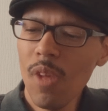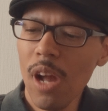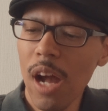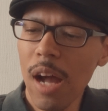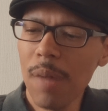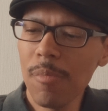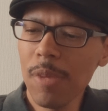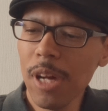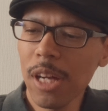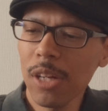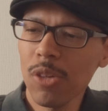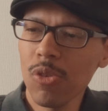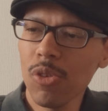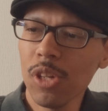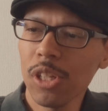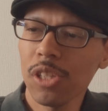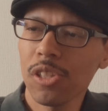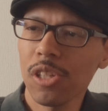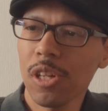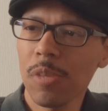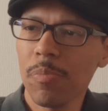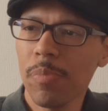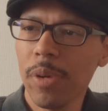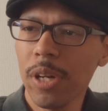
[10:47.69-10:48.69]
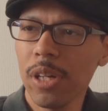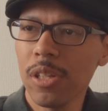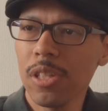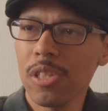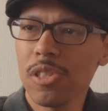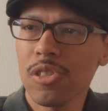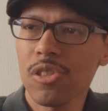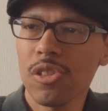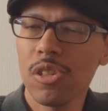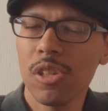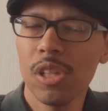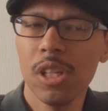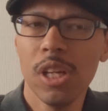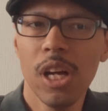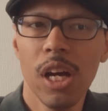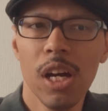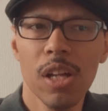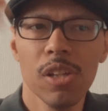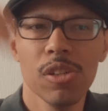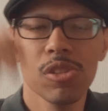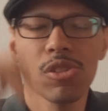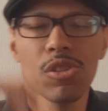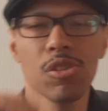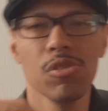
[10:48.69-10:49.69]
the
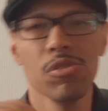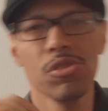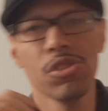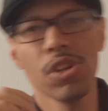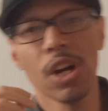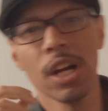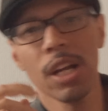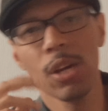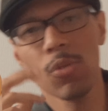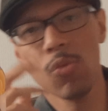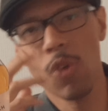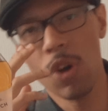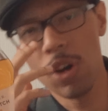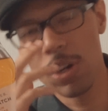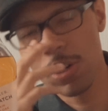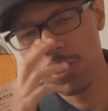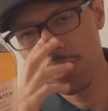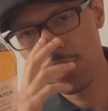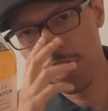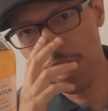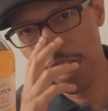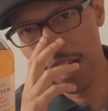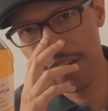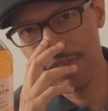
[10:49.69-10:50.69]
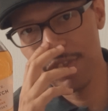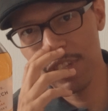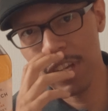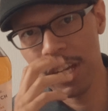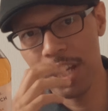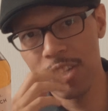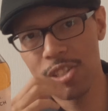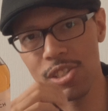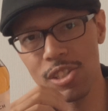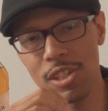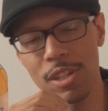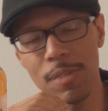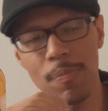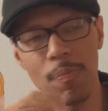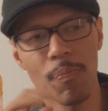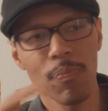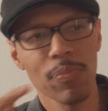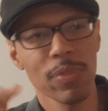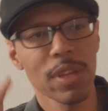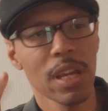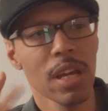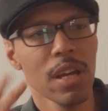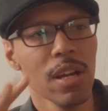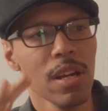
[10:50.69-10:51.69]
other two Johnnie Walkers that I've tasted,
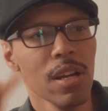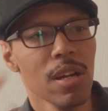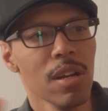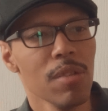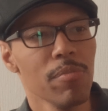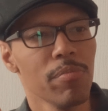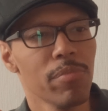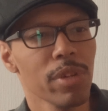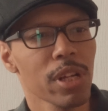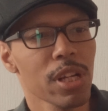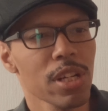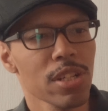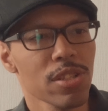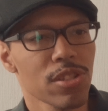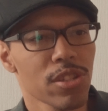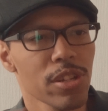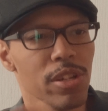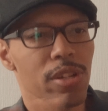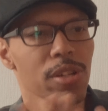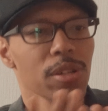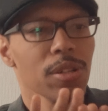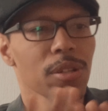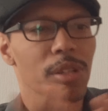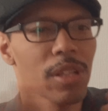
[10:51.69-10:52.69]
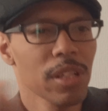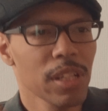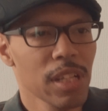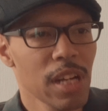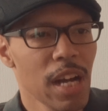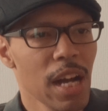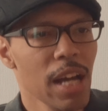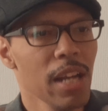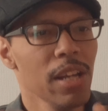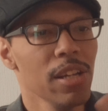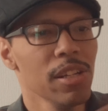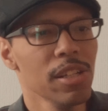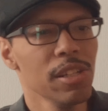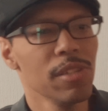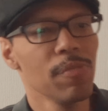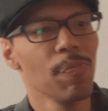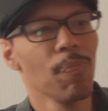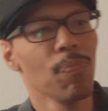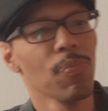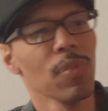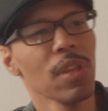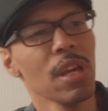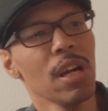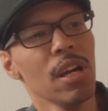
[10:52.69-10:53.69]
because they're kind of
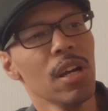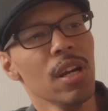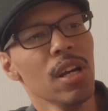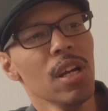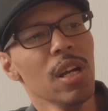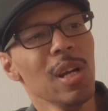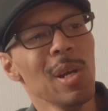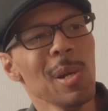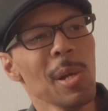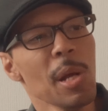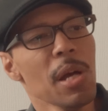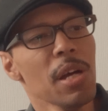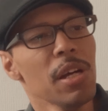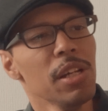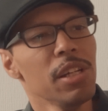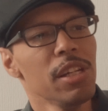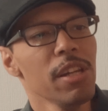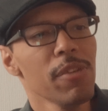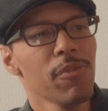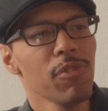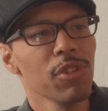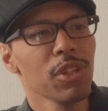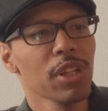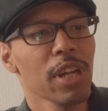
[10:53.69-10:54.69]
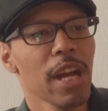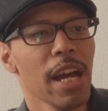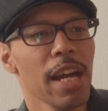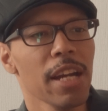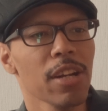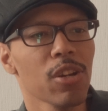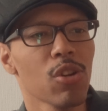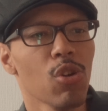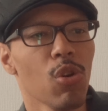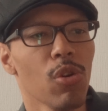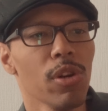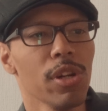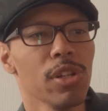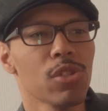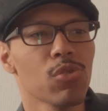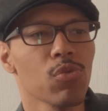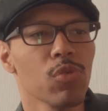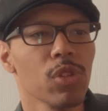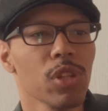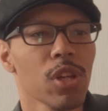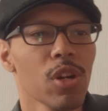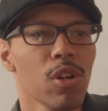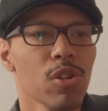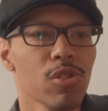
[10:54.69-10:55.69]
in different categories,
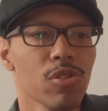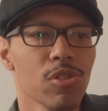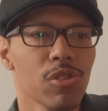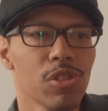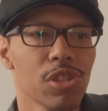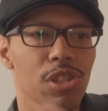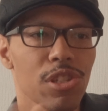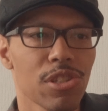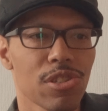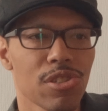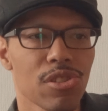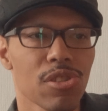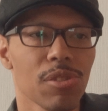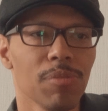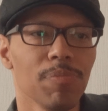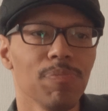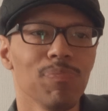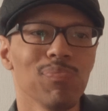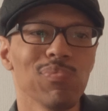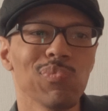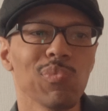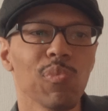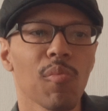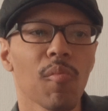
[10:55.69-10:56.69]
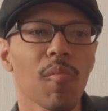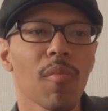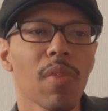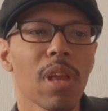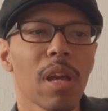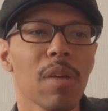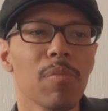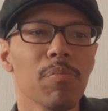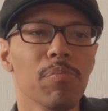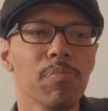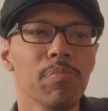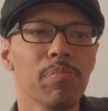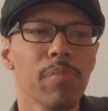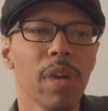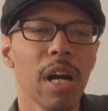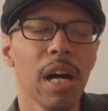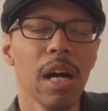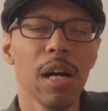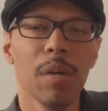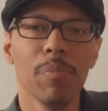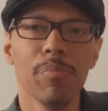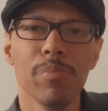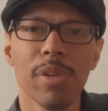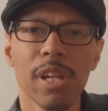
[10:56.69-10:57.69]
where those are just
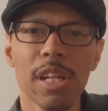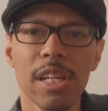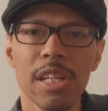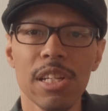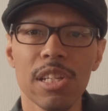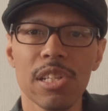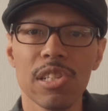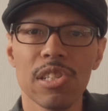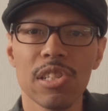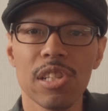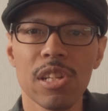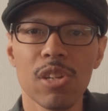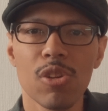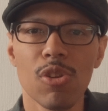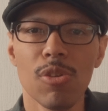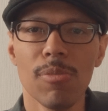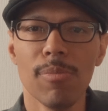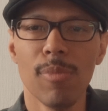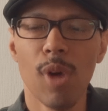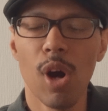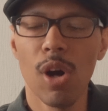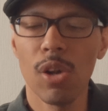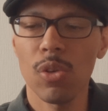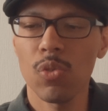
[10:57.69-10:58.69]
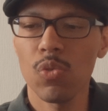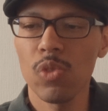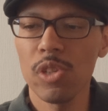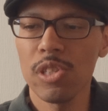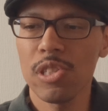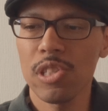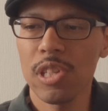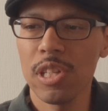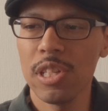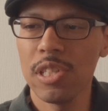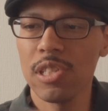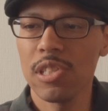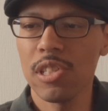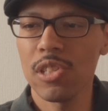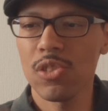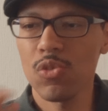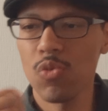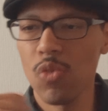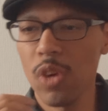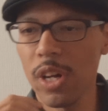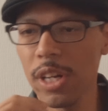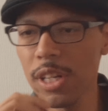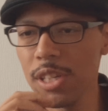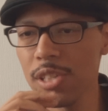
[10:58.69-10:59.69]
blended single malt whiskeys.
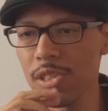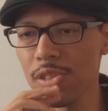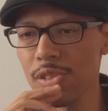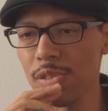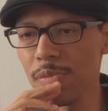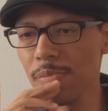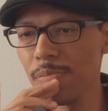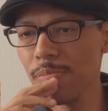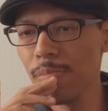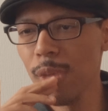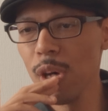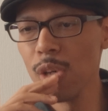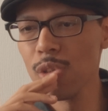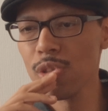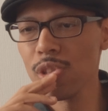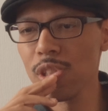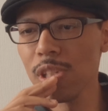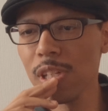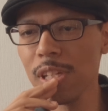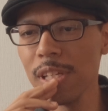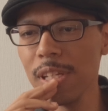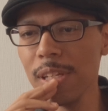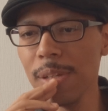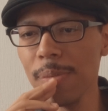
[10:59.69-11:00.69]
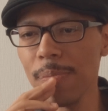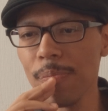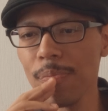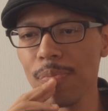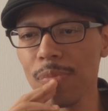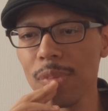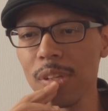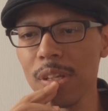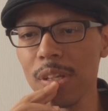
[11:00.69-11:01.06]
This one is mostly